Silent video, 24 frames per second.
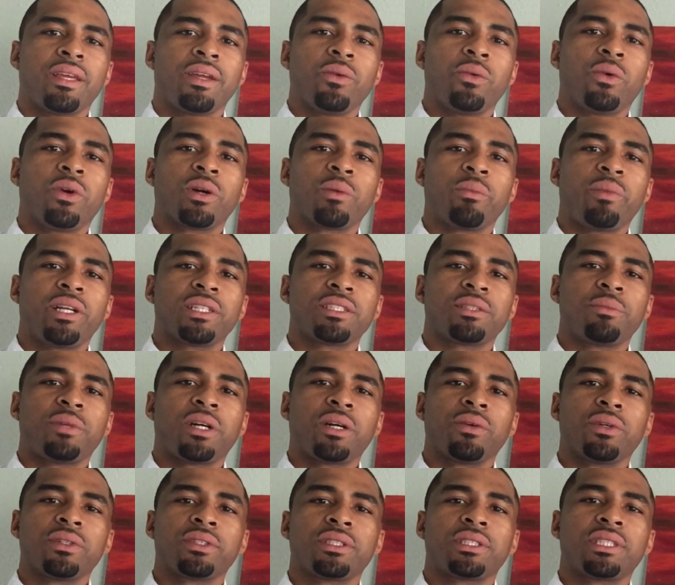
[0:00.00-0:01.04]
Welcome back to
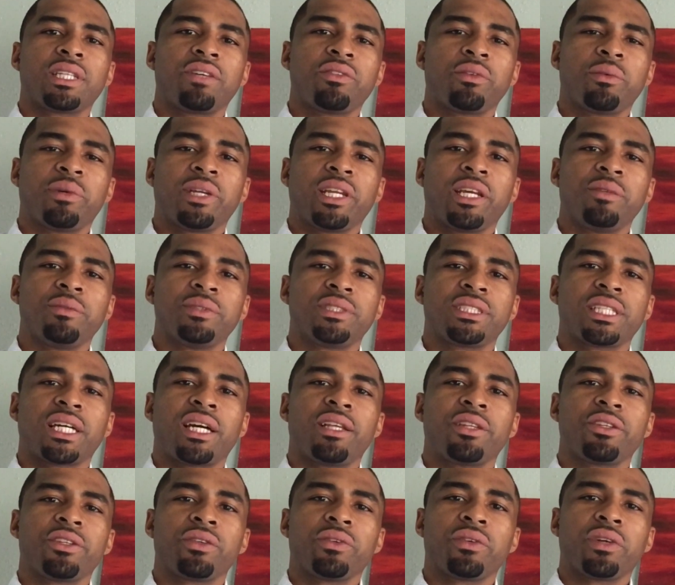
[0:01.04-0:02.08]
My Road to Seven. My name is
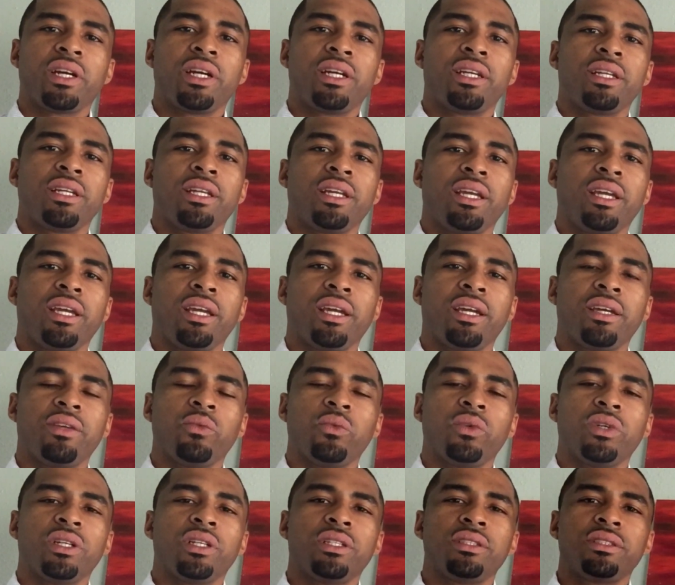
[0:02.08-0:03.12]
Jonathan Grant, and
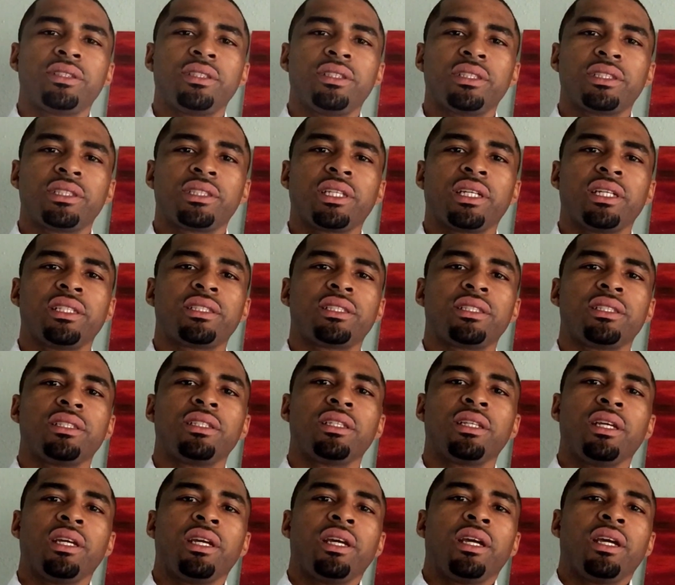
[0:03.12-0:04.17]
we're here
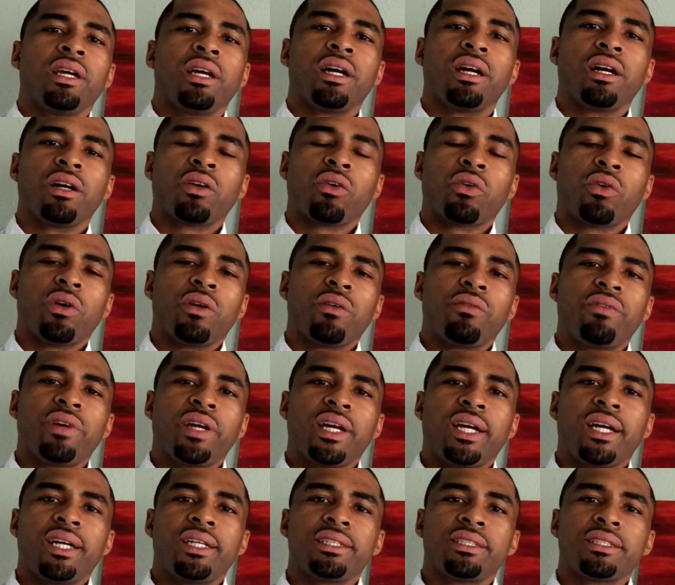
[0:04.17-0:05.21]
discussing going
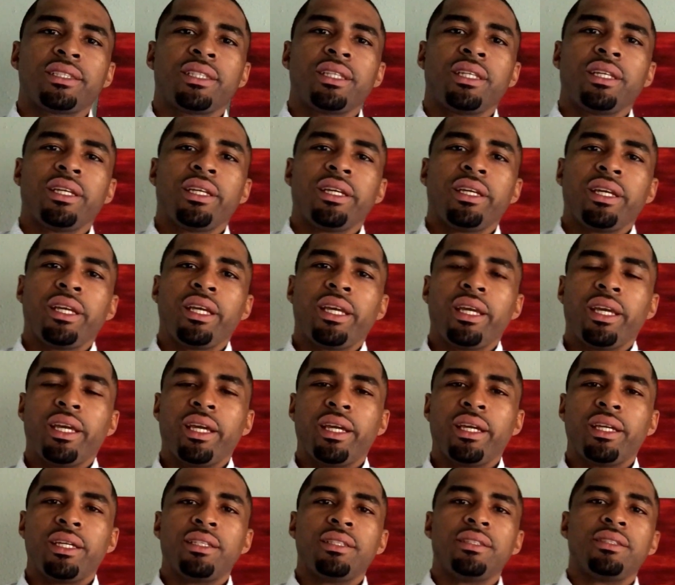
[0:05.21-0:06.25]
fast.
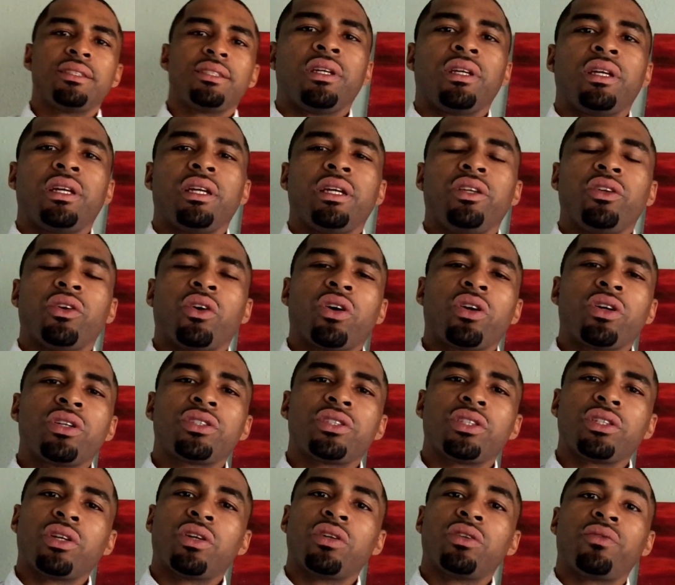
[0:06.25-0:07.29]
And in order
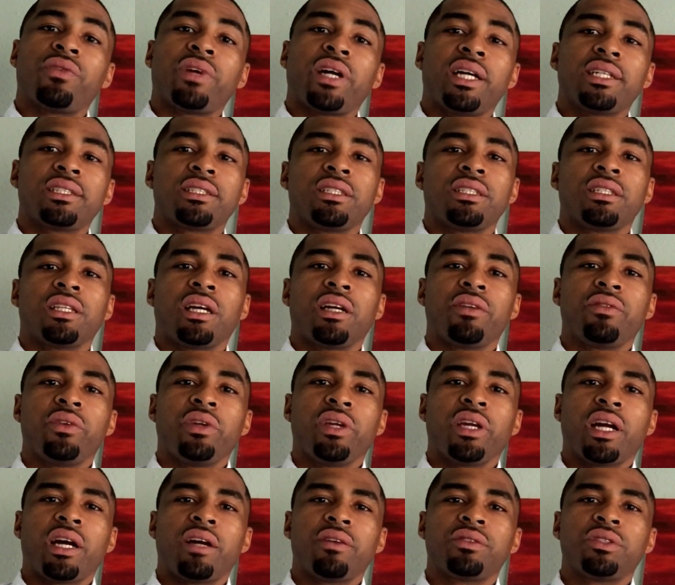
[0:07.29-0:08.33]
to go fast in your life,
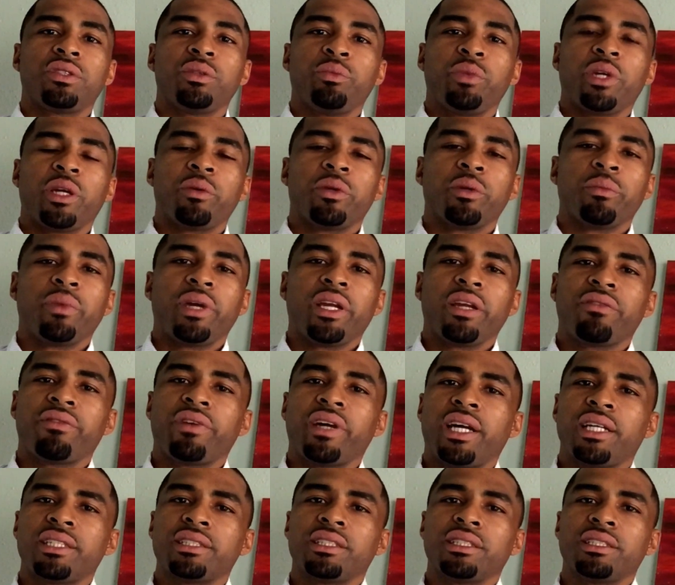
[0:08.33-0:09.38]
you have to be able to make
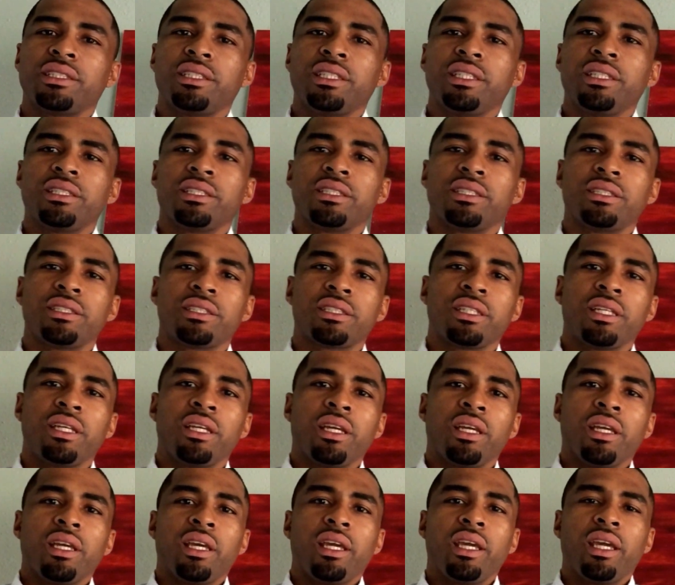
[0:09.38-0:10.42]
fast decisions.
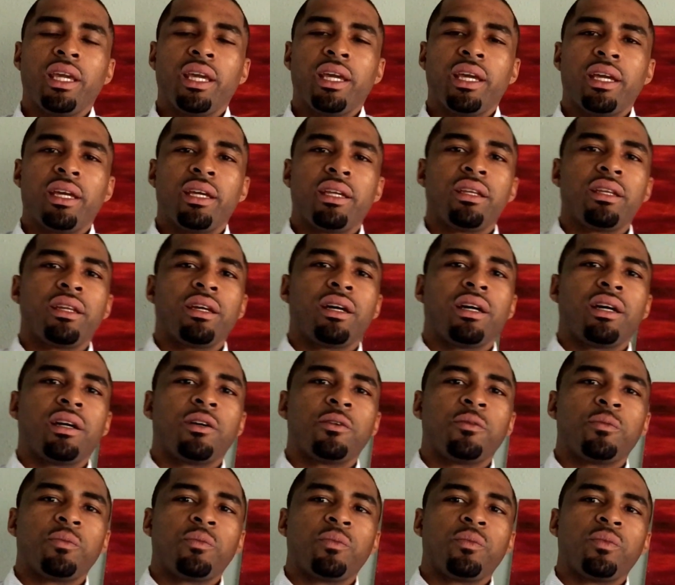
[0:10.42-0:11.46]
And
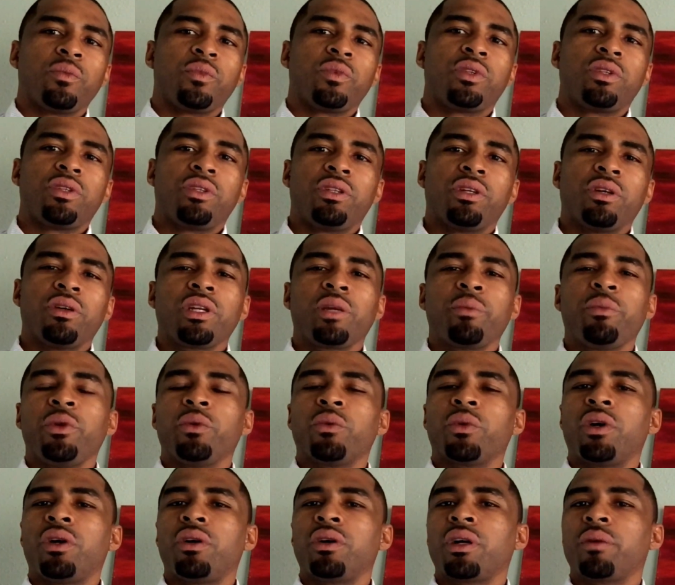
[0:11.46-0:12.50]
don't get me
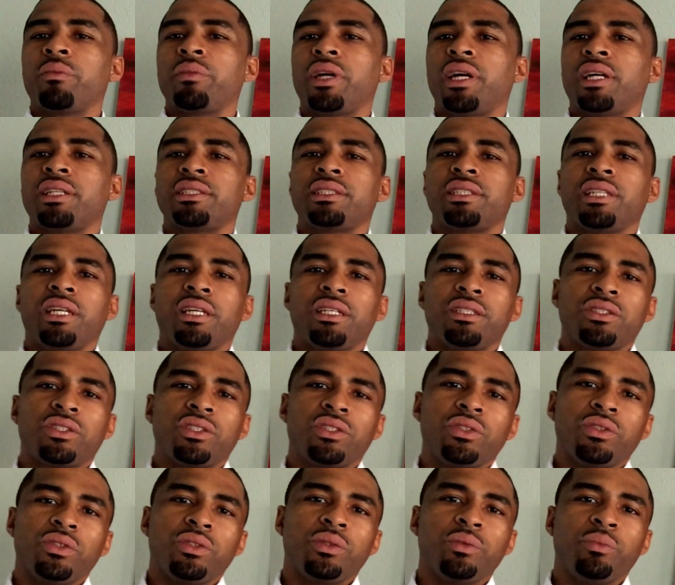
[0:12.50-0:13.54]
wrong, I'm not saying
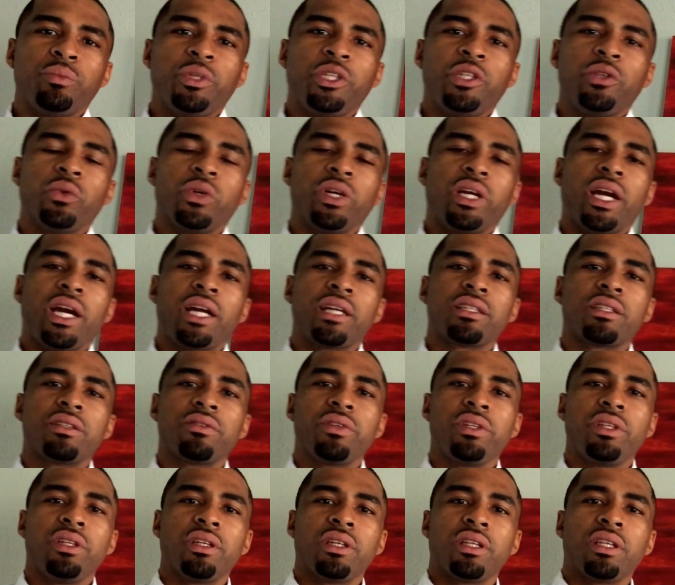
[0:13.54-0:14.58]
to be
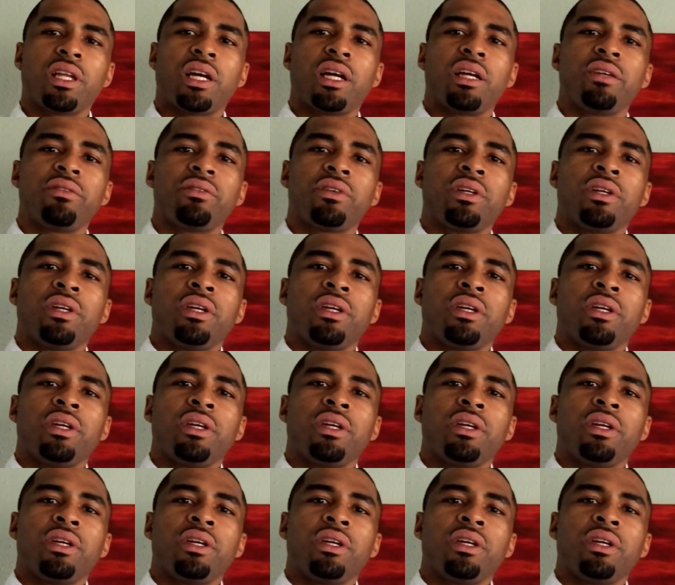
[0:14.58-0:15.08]
reactive in your life.